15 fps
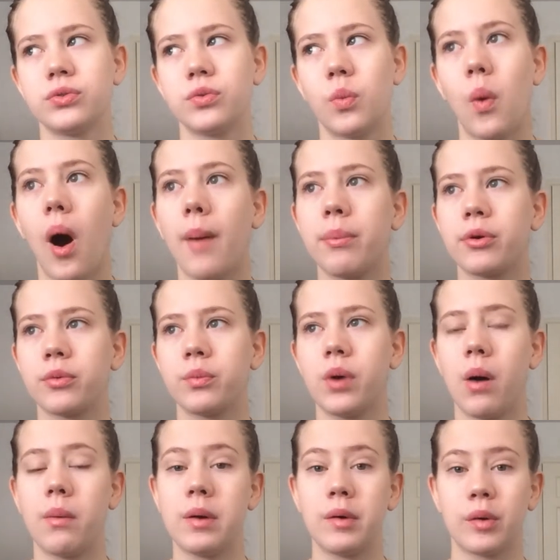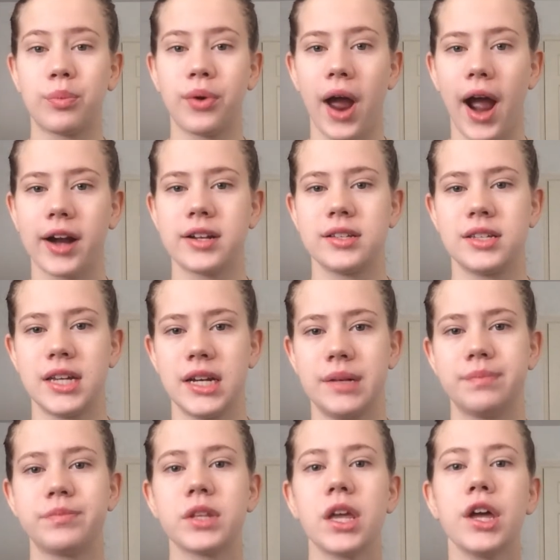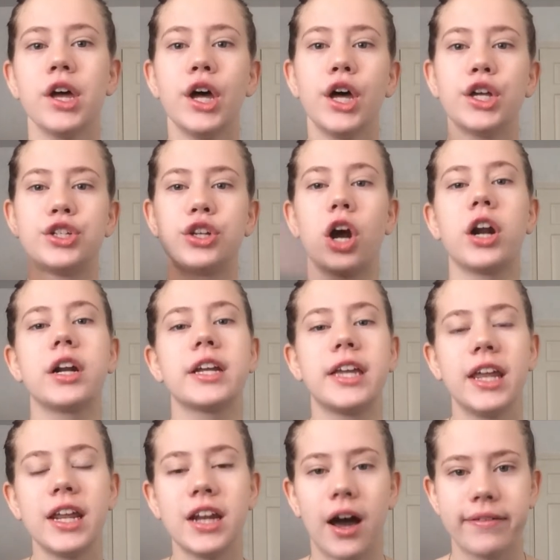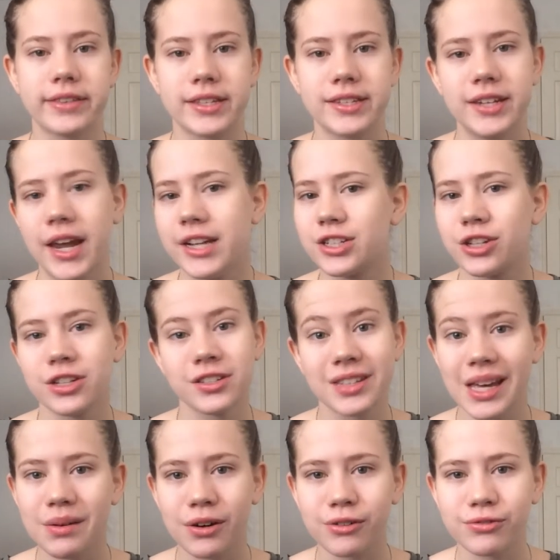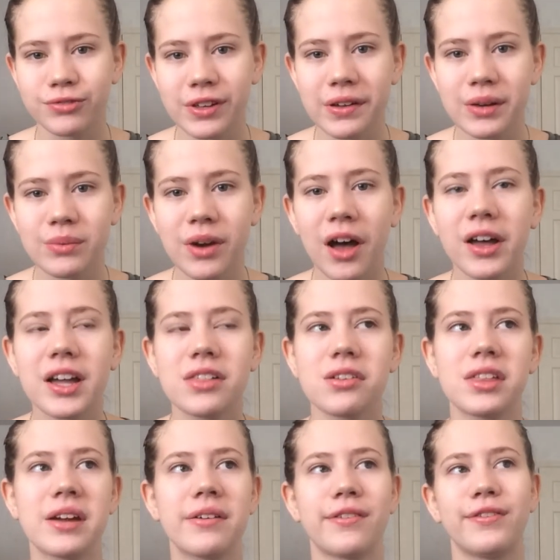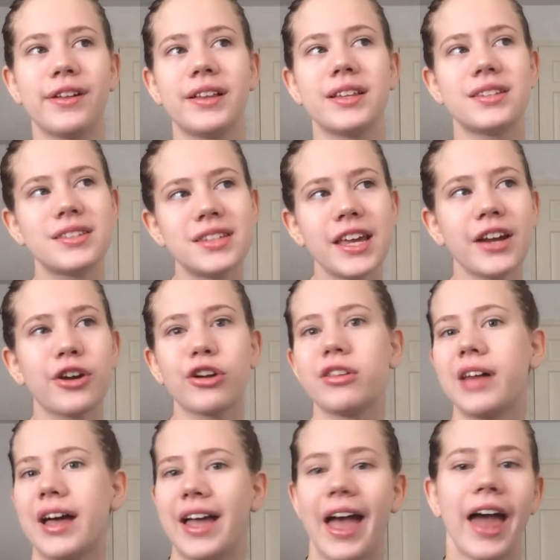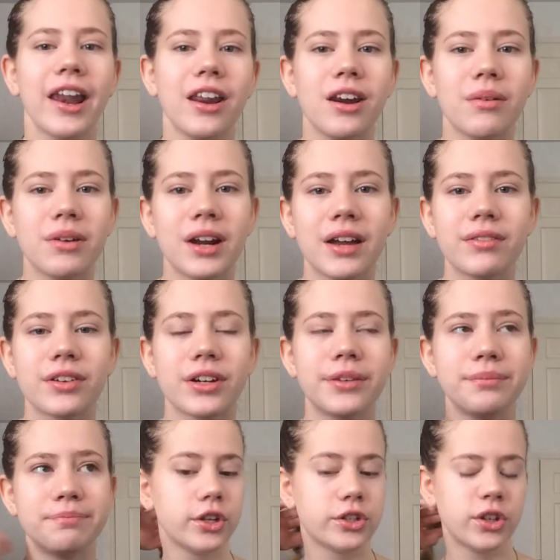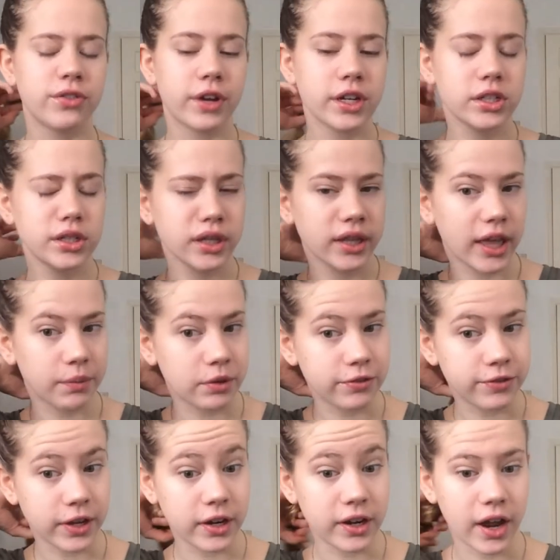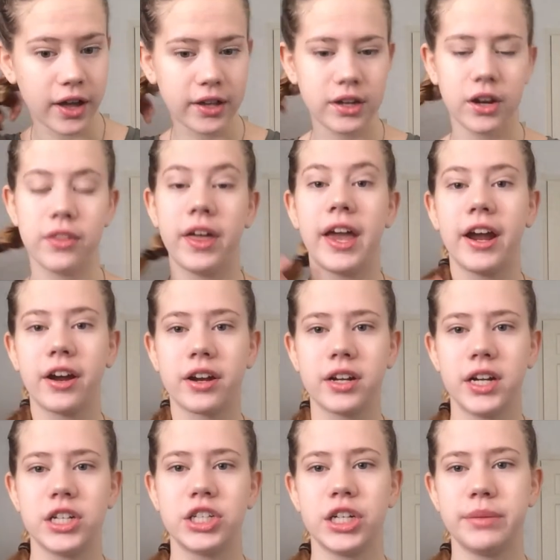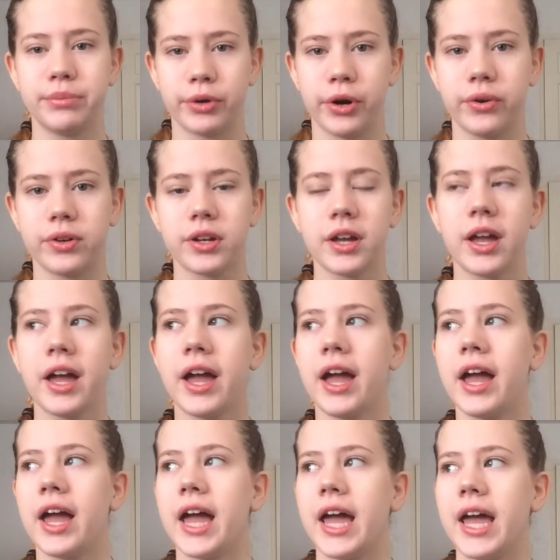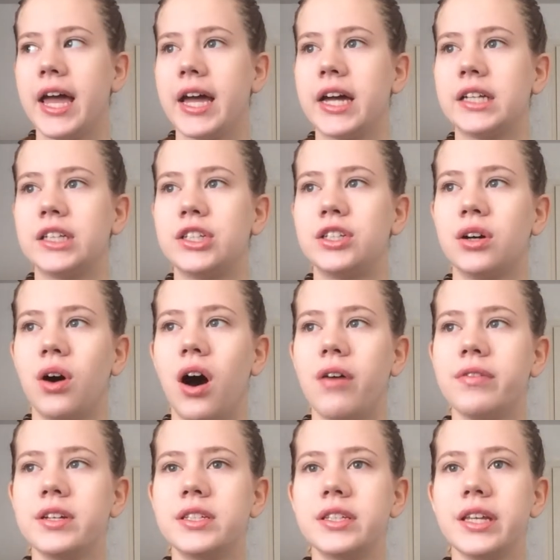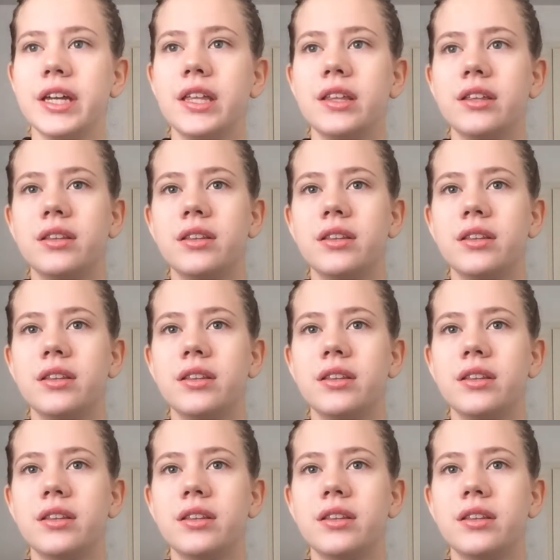while we were practicing, started getting off the stage because they weren't feeling well. Either they were feeling sick or lightheaded or whatever. So eventually, like, we figured out, you know, the air conditioning broke. And so obviously,